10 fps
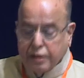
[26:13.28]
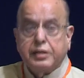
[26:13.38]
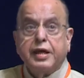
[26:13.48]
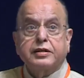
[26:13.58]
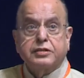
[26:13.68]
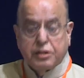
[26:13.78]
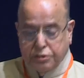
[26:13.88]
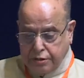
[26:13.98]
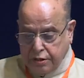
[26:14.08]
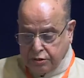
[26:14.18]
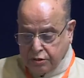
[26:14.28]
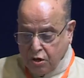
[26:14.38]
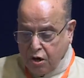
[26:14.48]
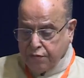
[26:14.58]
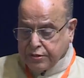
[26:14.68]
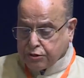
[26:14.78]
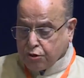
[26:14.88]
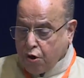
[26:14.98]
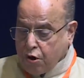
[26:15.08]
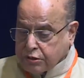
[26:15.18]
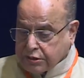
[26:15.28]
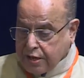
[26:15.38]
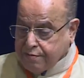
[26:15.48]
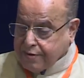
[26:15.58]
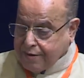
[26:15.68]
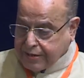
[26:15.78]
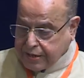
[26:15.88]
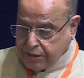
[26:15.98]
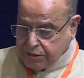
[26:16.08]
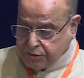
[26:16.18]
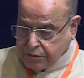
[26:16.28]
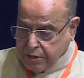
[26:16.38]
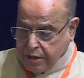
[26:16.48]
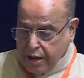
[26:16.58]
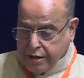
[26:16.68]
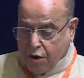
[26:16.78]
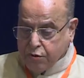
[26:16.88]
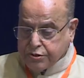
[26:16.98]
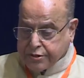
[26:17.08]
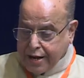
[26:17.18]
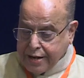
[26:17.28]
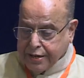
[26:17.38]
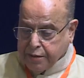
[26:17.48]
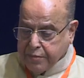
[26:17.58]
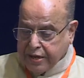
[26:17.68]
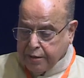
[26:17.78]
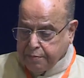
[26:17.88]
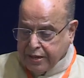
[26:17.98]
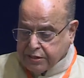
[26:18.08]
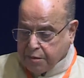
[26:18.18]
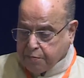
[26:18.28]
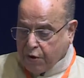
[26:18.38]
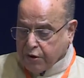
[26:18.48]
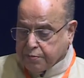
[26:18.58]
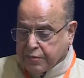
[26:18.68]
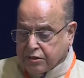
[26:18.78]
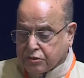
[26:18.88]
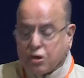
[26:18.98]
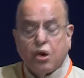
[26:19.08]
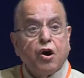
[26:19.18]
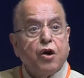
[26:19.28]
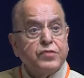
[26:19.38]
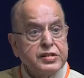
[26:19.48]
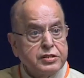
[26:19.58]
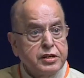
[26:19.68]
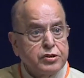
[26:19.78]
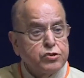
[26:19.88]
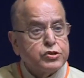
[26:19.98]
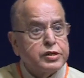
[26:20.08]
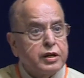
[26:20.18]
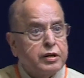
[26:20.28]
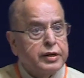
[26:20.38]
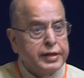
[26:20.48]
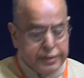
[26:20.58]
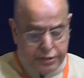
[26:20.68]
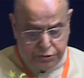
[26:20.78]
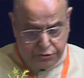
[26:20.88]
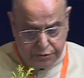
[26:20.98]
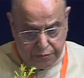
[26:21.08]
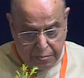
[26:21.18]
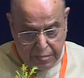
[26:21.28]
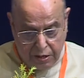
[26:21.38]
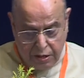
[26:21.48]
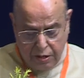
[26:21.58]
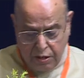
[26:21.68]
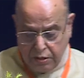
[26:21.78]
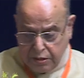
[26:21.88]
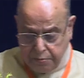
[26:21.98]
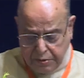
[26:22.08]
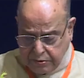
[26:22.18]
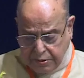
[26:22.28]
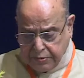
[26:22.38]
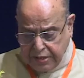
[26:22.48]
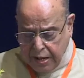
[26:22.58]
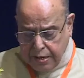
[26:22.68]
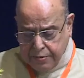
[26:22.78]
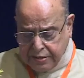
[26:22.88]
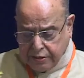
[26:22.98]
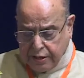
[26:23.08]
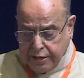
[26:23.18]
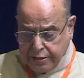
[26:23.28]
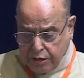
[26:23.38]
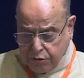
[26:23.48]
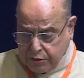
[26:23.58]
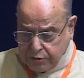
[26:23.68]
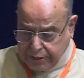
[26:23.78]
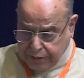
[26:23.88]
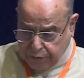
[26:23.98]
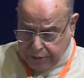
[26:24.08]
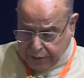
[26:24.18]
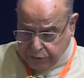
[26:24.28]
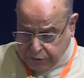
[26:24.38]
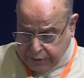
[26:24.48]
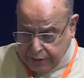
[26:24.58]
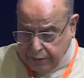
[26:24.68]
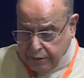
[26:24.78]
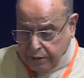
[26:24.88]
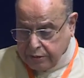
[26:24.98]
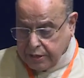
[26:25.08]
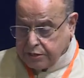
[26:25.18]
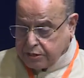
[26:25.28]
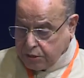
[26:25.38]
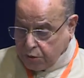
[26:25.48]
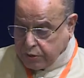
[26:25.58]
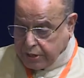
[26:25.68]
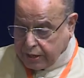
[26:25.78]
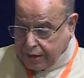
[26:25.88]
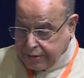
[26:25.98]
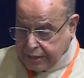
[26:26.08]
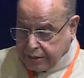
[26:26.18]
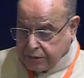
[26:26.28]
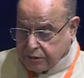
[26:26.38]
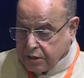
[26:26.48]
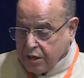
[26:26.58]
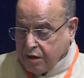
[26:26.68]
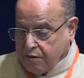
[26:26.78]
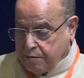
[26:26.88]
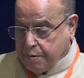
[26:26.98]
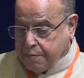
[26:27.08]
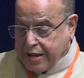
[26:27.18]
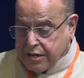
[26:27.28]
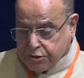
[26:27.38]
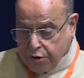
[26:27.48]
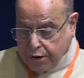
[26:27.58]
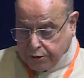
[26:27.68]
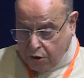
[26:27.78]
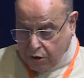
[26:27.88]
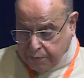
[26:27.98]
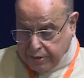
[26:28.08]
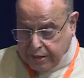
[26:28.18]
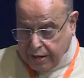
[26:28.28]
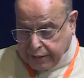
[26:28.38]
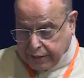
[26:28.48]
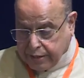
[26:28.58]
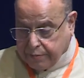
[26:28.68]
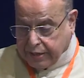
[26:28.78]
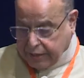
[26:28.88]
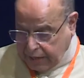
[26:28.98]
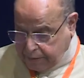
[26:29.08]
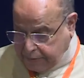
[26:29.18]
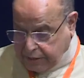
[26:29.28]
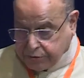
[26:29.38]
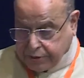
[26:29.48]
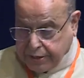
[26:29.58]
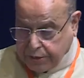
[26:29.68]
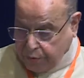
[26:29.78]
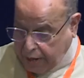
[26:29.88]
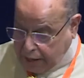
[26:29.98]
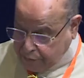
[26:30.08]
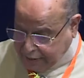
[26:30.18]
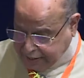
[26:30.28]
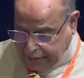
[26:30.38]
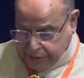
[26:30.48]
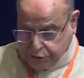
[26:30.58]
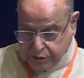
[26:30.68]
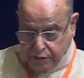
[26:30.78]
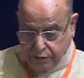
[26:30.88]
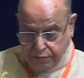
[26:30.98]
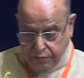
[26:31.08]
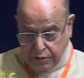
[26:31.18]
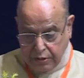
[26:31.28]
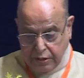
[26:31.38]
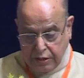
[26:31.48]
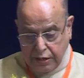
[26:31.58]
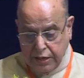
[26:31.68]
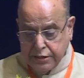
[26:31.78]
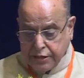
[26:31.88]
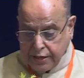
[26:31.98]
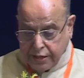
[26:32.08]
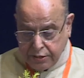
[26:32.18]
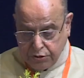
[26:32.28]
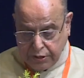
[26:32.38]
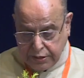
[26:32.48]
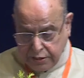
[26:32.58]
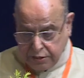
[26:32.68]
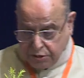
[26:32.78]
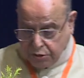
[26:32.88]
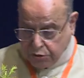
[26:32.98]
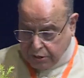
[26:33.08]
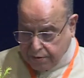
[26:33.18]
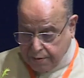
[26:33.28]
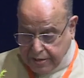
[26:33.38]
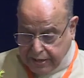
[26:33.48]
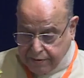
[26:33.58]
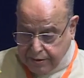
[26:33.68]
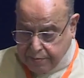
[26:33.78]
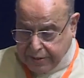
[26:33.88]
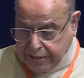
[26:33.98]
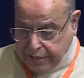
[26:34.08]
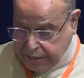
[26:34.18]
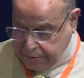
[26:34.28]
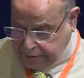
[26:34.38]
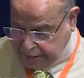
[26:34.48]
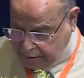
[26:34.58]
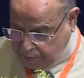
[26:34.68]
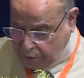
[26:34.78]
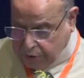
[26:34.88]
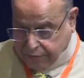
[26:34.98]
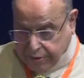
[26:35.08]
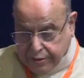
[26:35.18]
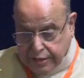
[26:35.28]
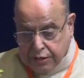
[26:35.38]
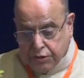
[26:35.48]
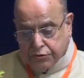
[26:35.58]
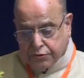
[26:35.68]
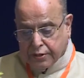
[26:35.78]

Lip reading: the existence of a strong self-governance and outstanding merit-based appointments of institutional leaders. Some of the elements related to this I would like to say: the institutional governance will be based on autonomy, academic, administrative, and financial. Each higher education institution will be governed by an independent board of governors.